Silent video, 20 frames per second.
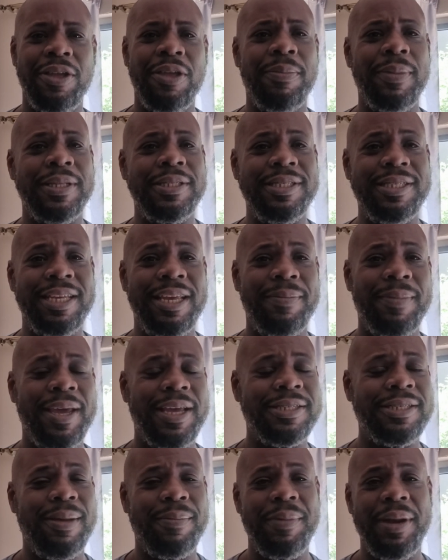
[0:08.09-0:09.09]
you've been seeing me
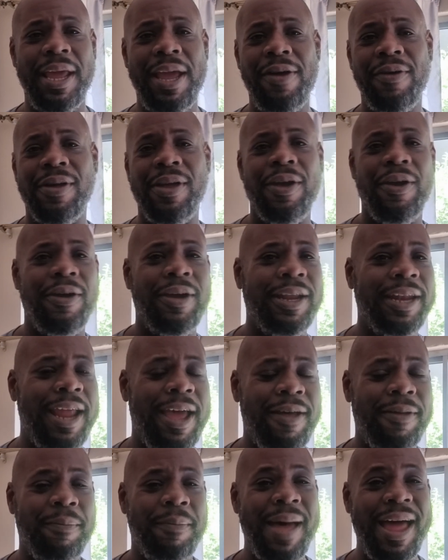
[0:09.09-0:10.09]
as I'm now carrying out